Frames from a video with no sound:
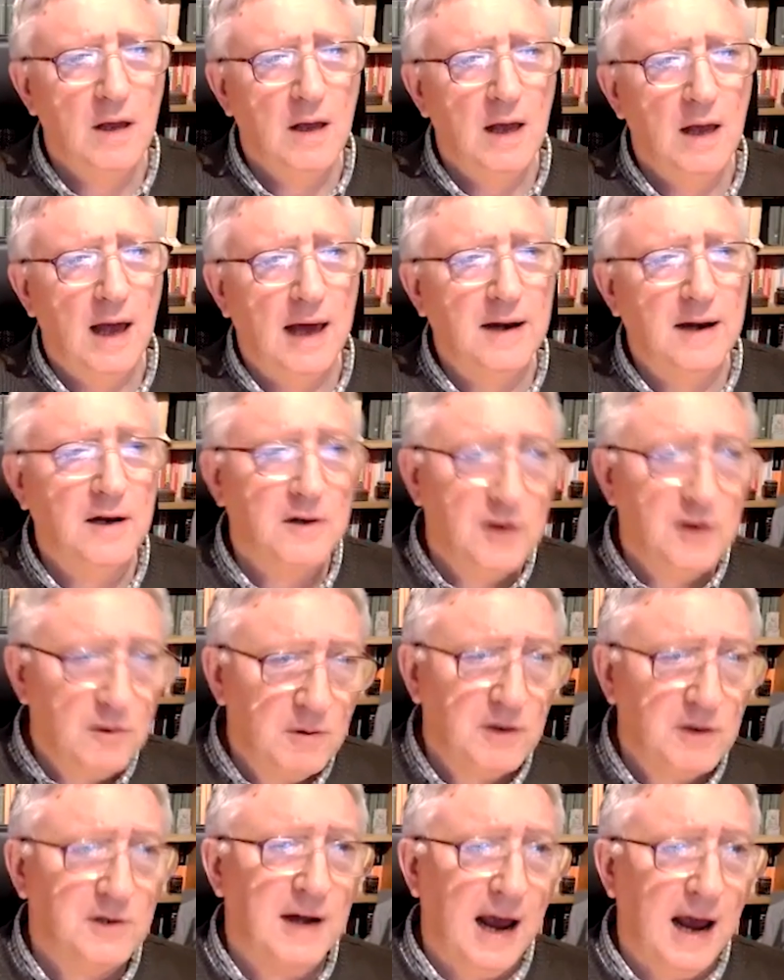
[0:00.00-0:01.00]
and a
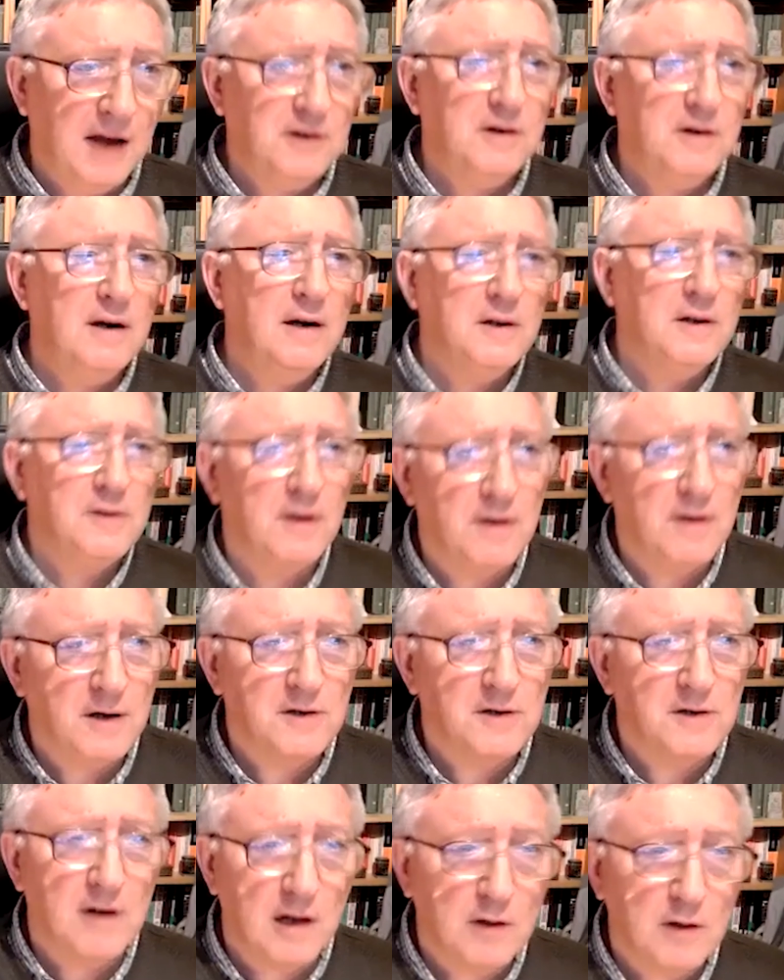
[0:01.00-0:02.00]
Jewish nationalist
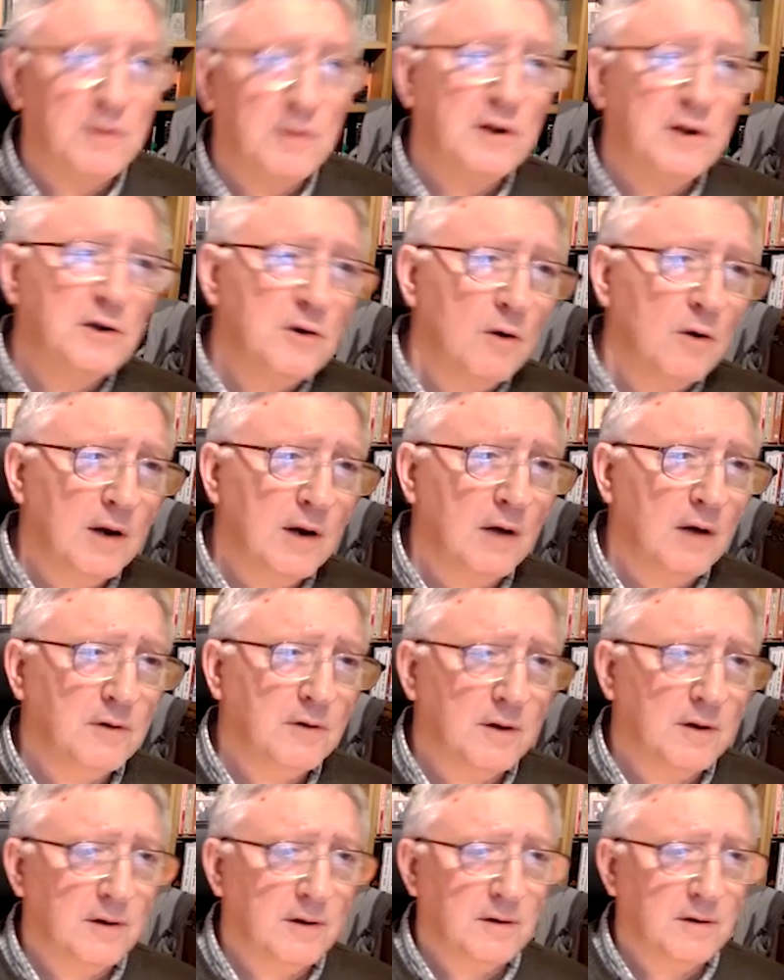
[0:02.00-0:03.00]
originally, though he sold out
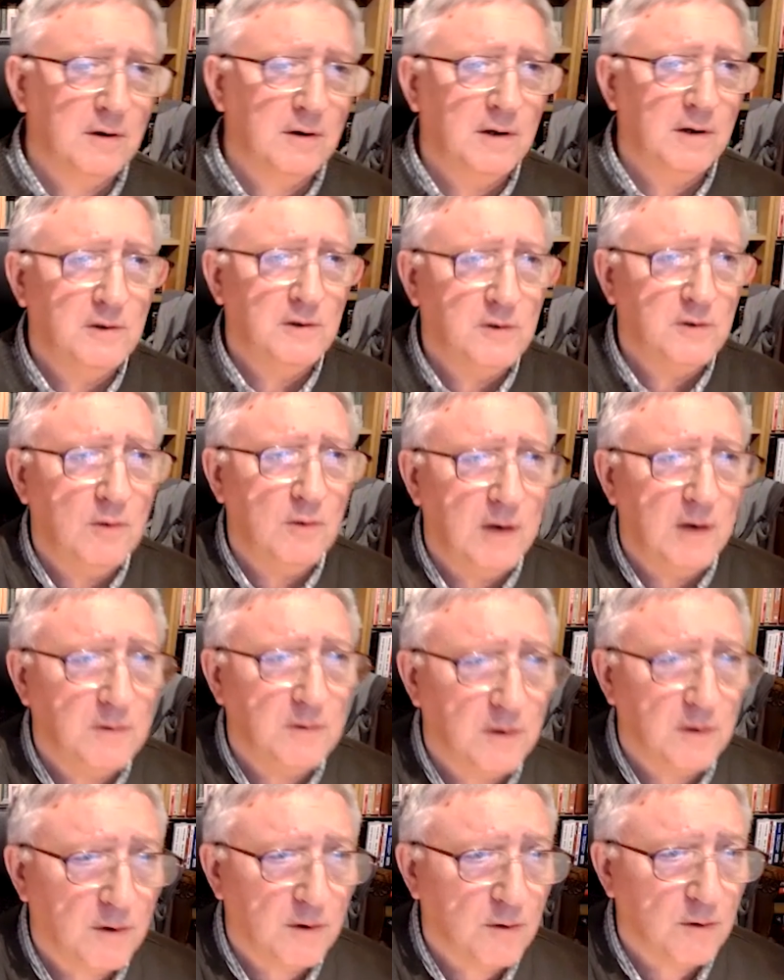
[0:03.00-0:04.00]
to the to, he sold out
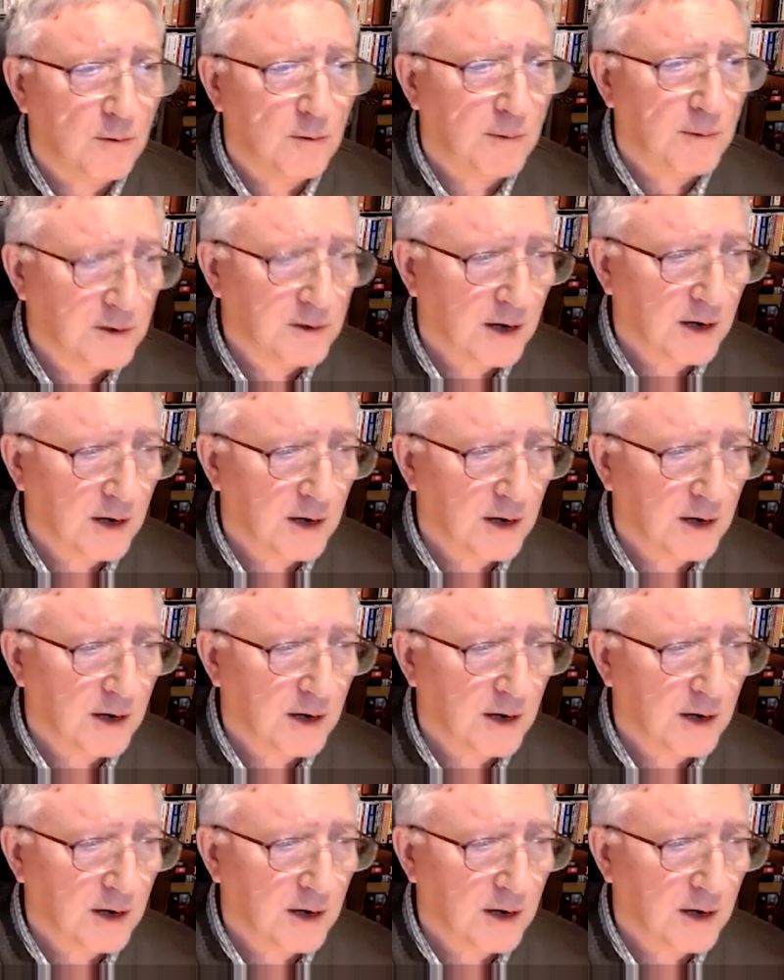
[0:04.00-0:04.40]
to the Romans.